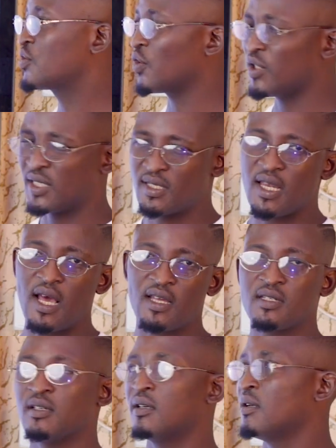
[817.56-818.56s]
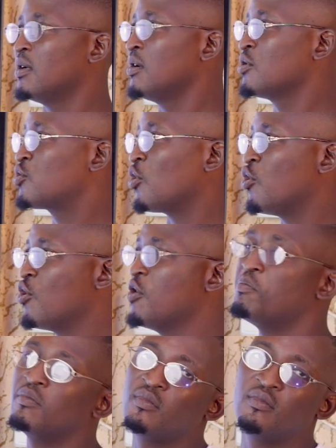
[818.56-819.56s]
to its staff. To
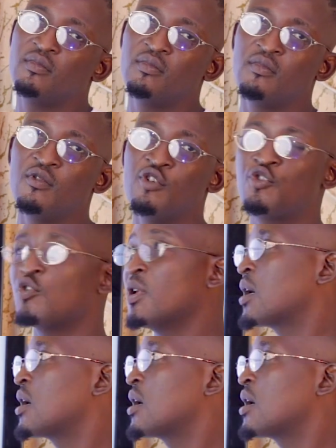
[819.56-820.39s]
whom should a